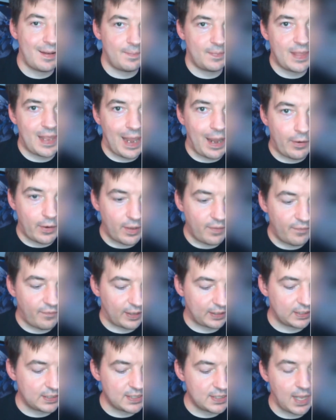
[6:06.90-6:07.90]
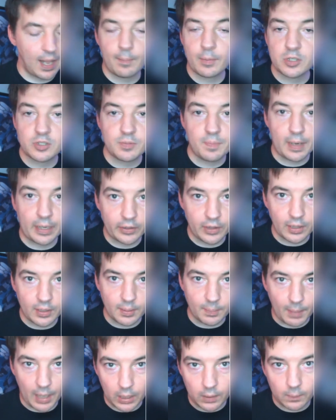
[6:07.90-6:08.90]
the area effect is not much bigger than the
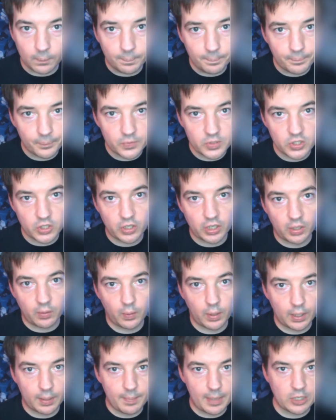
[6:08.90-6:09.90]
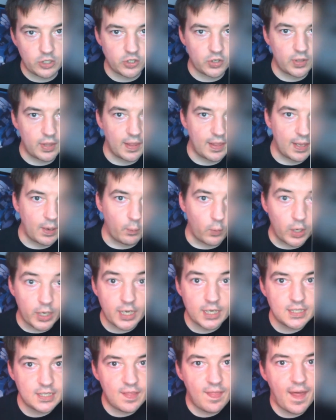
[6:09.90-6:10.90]
model, so you're going to want to make sure that they run
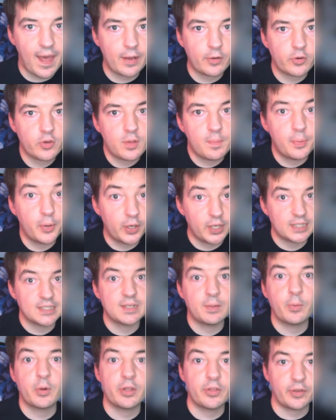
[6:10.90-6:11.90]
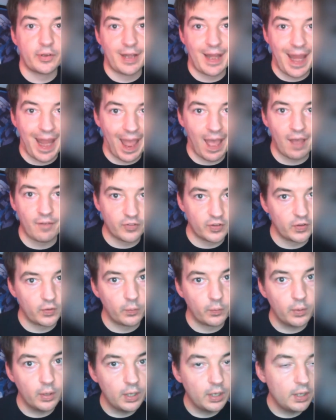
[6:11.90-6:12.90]
into that, or you put it somewhere they're going to have to
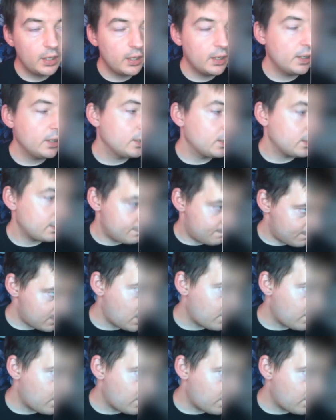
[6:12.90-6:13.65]
if